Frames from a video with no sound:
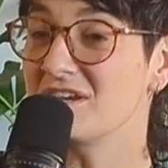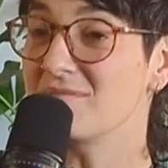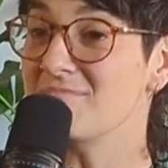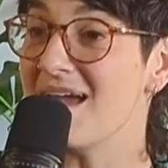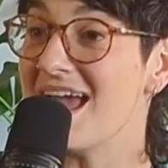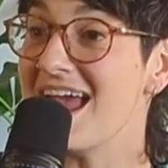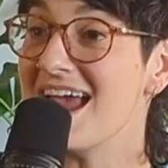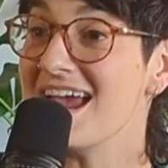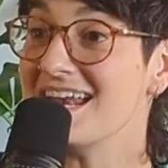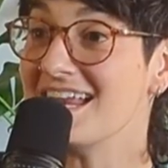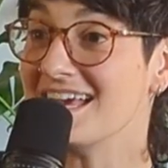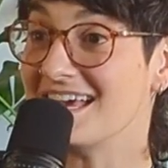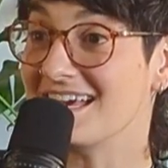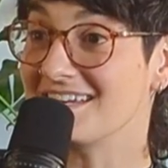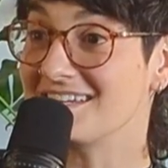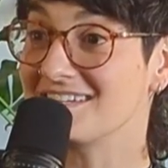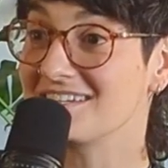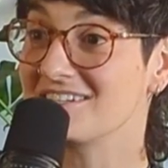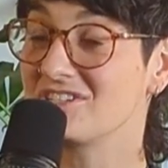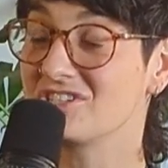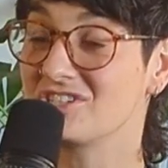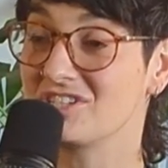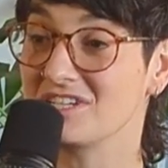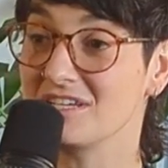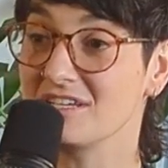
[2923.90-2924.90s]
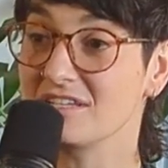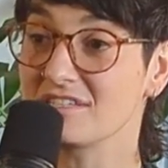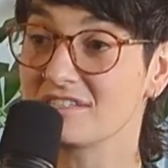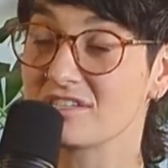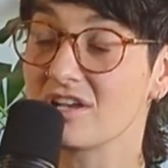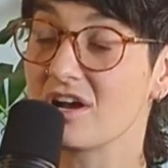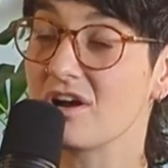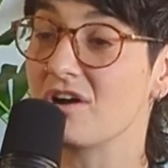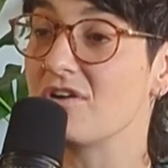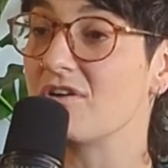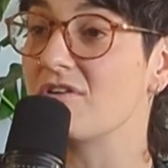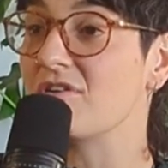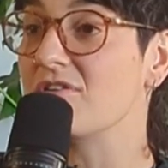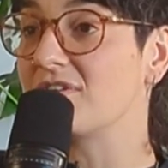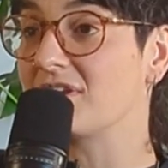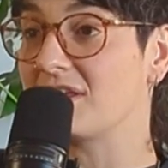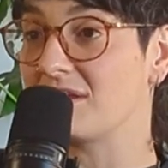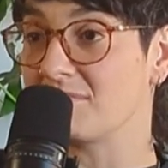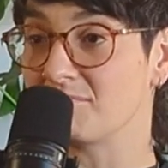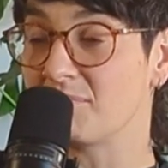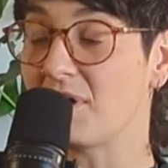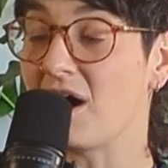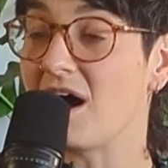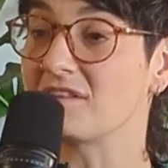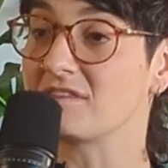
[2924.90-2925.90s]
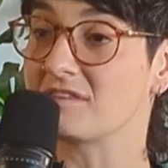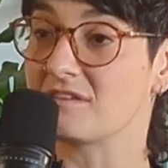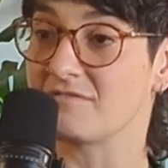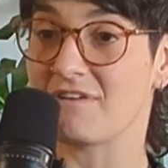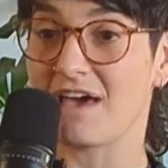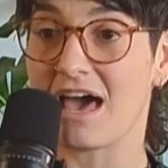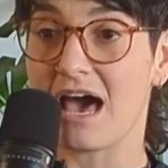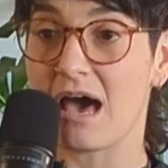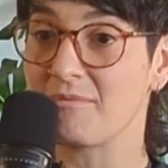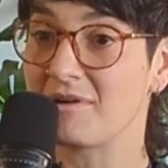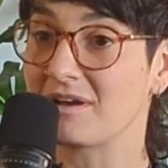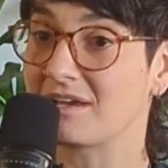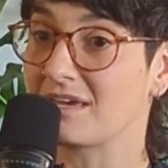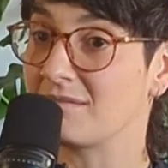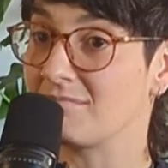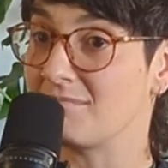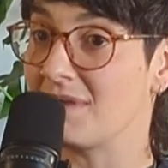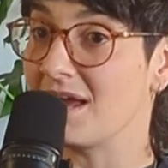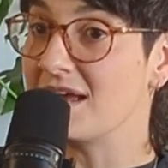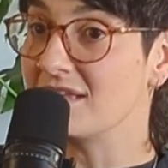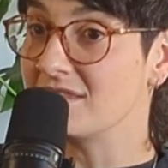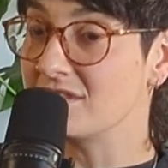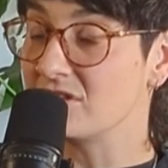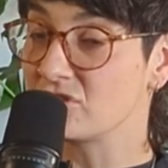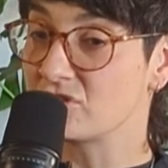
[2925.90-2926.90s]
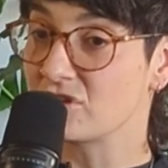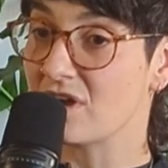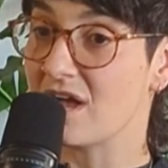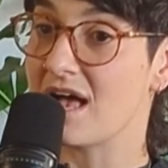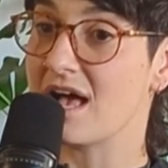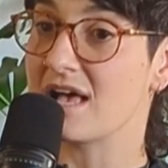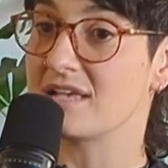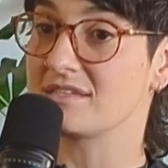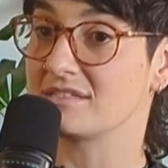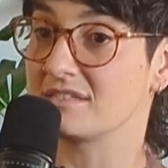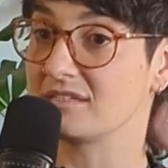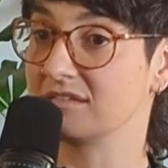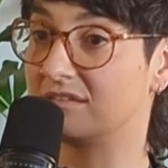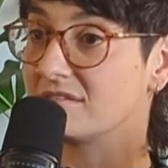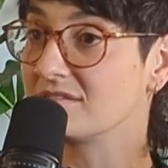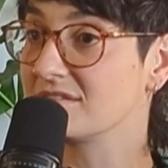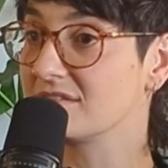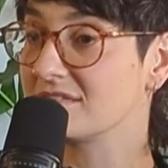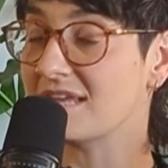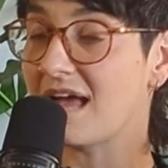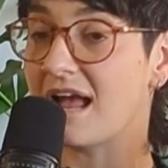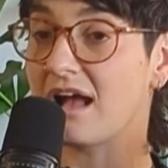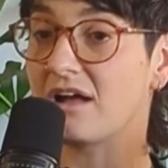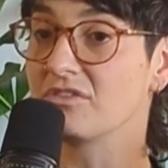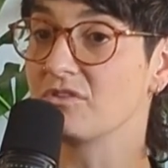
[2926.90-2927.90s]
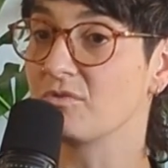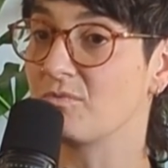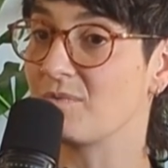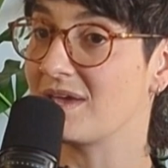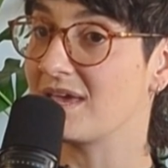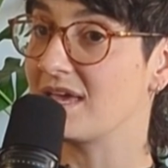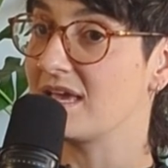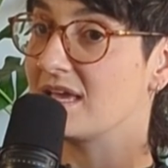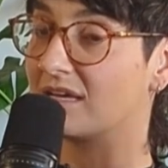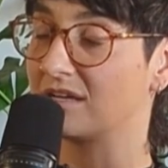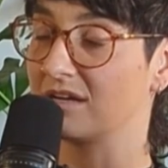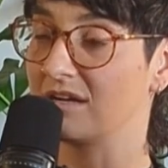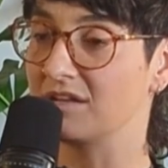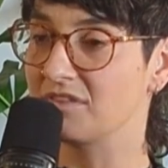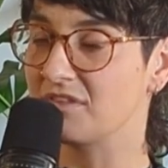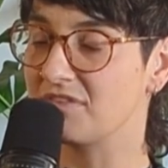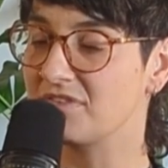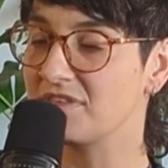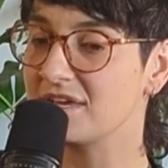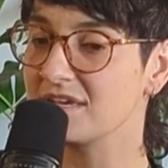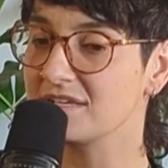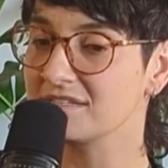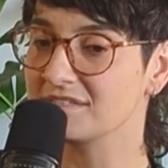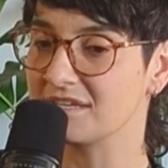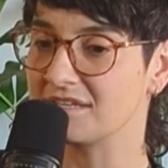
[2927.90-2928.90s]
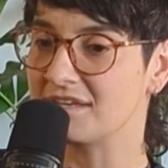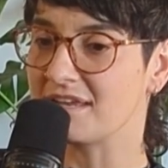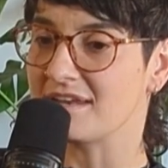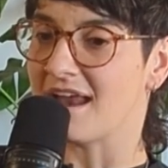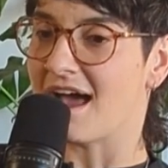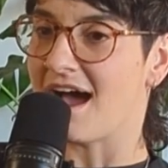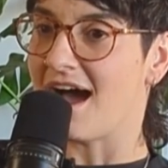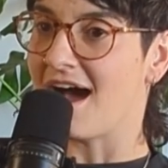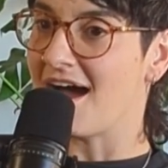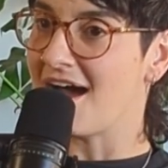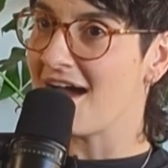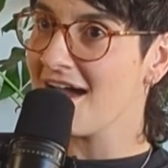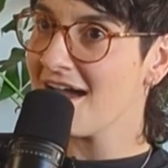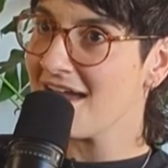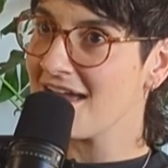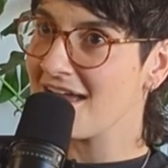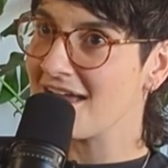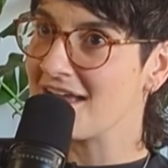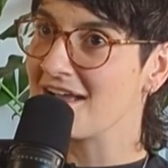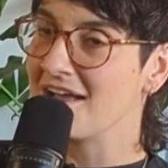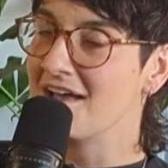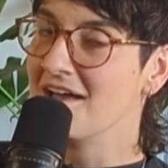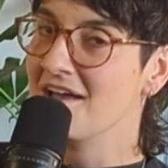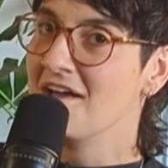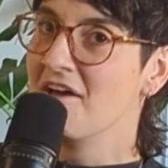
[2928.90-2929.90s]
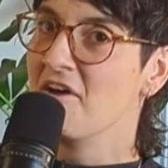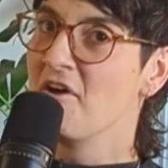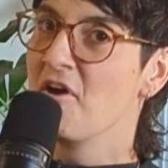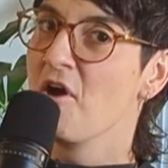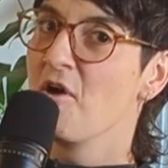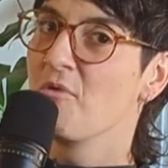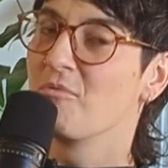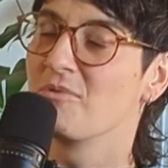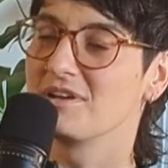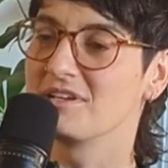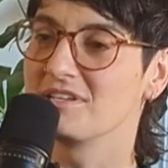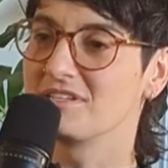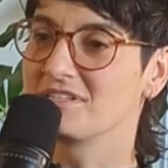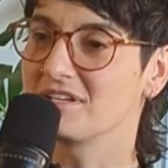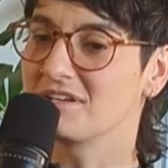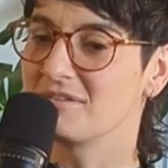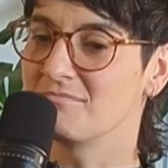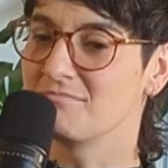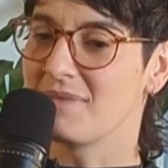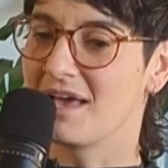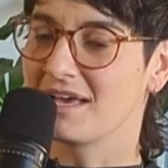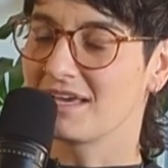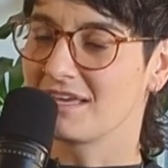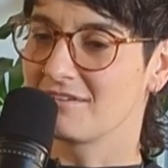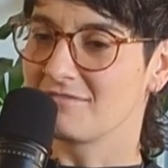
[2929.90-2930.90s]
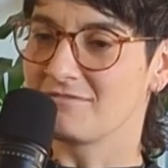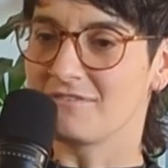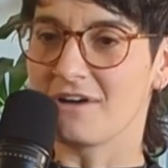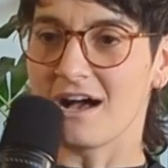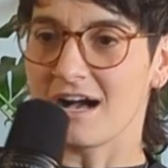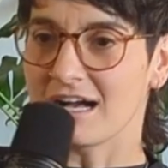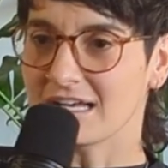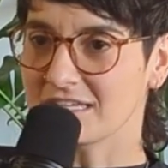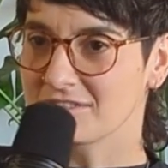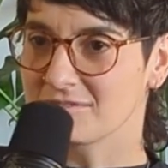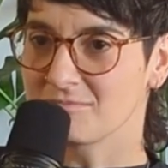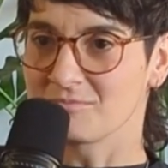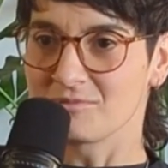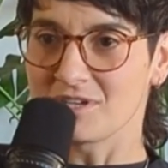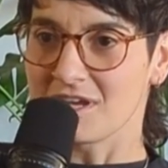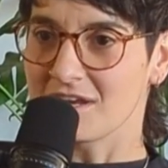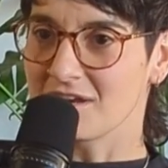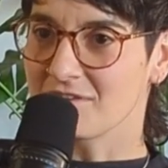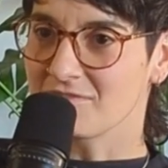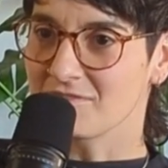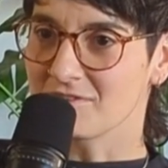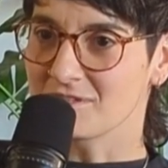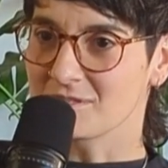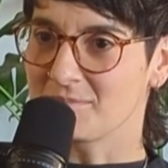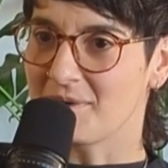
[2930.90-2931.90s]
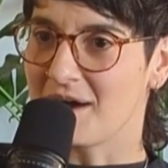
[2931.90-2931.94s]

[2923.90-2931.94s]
made it. She sewed and bought the fabric and made the dress and styled the wig and all the things. And then I was Megan Fox from Jennifer's